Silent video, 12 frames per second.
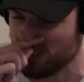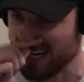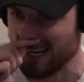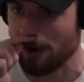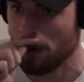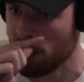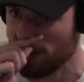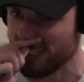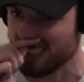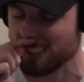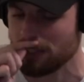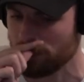right now,
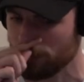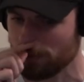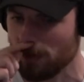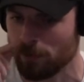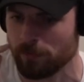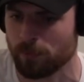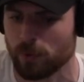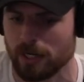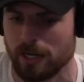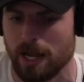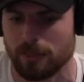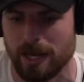honestly, if we were over
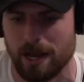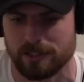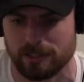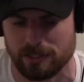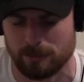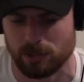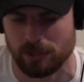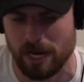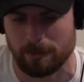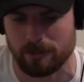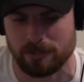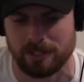49,000
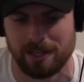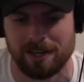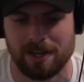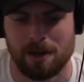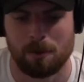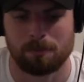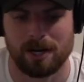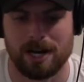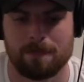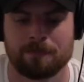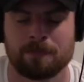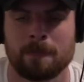subscribers.
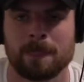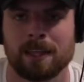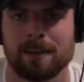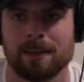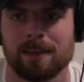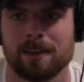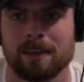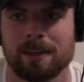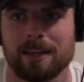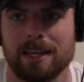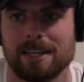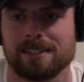But
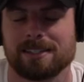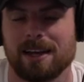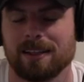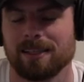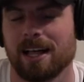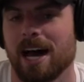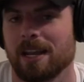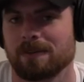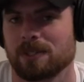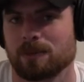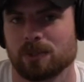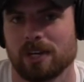it's a lot
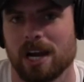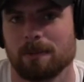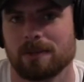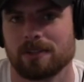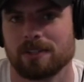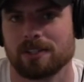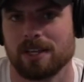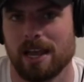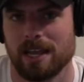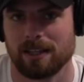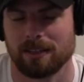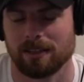of subscribers,
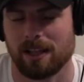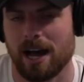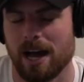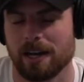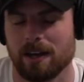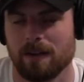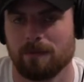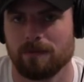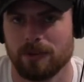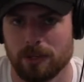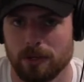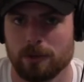a lot of
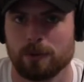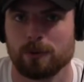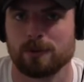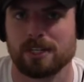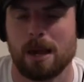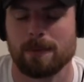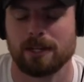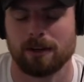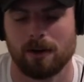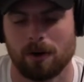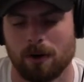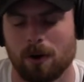views.
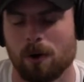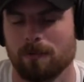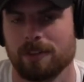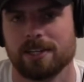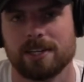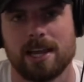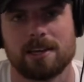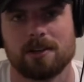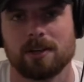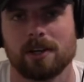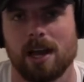All of the data you could